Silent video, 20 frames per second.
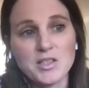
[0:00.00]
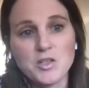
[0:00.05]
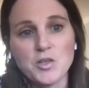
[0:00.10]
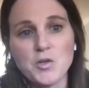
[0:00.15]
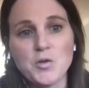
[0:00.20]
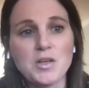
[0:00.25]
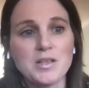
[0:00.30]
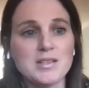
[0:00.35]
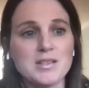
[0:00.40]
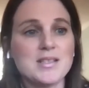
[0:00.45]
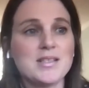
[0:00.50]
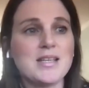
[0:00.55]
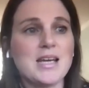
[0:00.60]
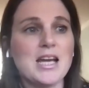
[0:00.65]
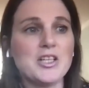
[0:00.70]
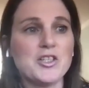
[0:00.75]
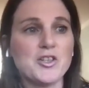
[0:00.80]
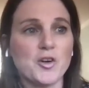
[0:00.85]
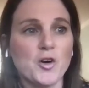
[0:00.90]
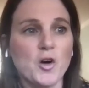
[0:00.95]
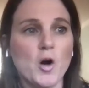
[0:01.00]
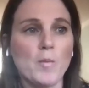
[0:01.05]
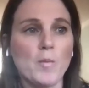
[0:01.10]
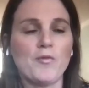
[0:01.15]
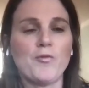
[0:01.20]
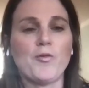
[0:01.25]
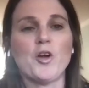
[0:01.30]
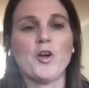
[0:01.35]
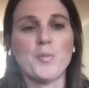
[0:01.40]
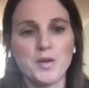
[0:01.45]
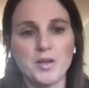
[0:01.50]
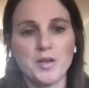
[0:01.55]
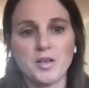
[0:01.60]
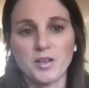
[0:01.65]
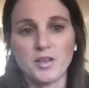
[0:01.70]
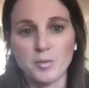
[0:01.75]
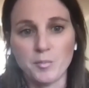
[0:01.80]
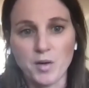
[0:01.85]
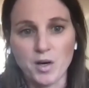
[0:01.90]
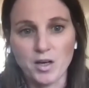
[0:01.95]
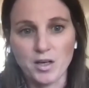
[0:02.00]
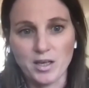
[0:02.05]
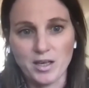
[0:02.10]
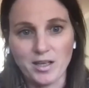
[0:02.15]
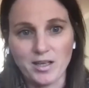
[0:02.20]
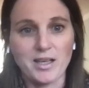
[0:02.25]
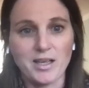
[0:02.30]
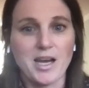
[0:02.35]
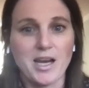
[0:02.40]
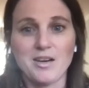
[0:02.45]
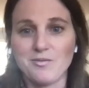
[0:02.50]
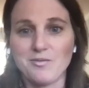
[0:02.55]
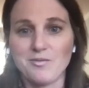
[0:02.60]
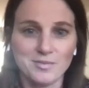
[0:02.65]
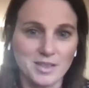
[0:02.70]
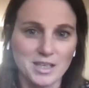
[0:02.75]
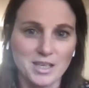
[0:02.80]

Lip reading: So you can stage your home before you put it on the market and kind of